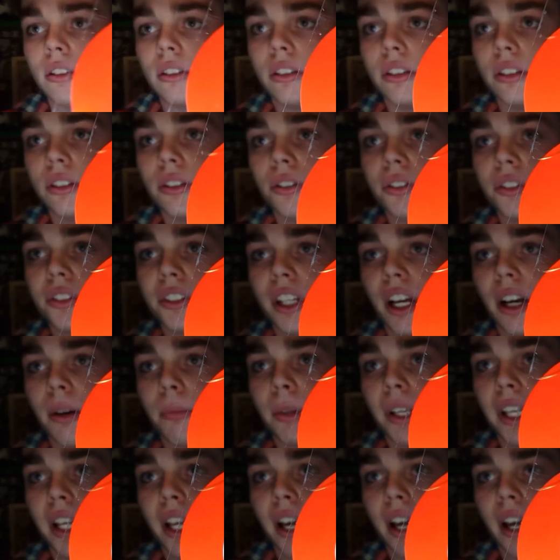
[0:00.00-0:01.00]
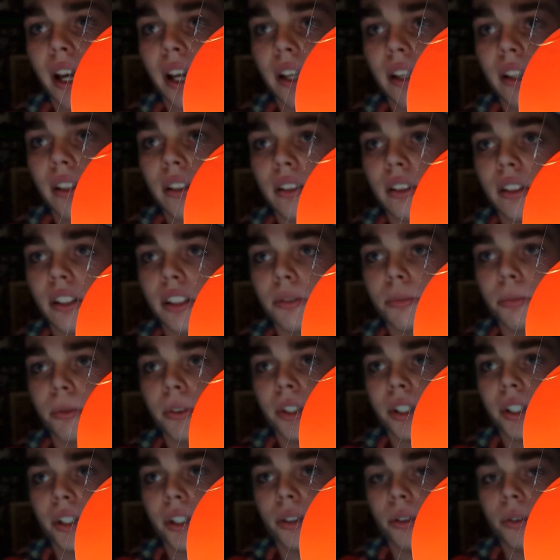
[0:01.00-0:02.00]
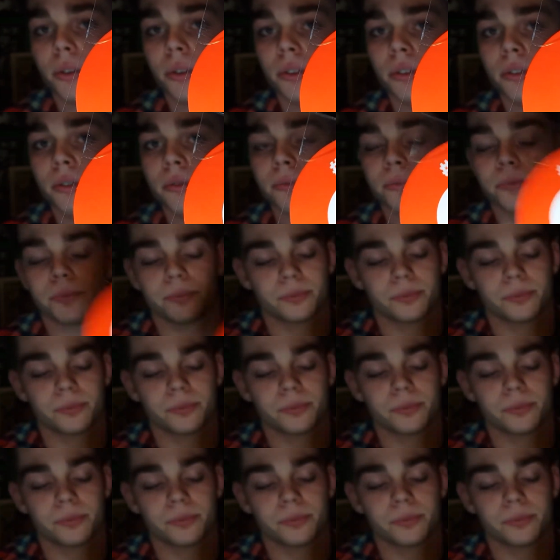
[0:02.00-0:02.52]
Little zombie guy. That's pretty cool.